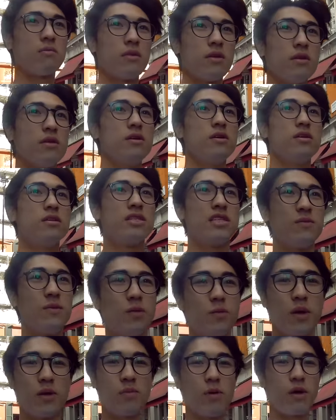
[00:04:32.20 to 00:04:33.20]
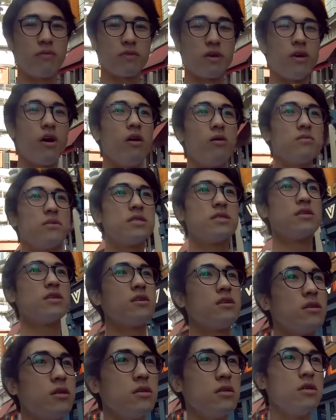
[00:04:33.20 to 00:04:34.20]
uh, or also follow my
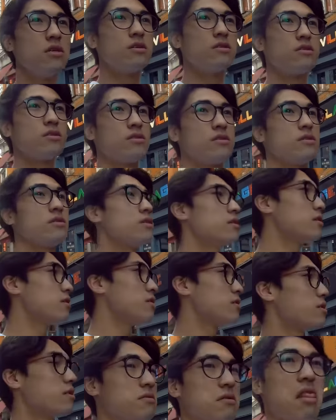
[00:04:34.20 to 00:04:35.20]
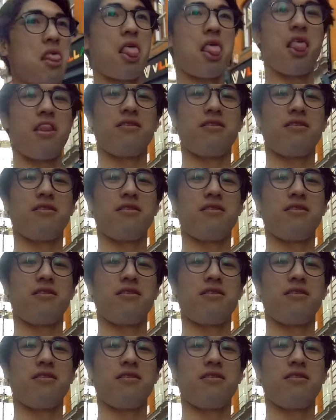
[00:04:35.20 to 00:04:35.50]
Instagram, Sung Him,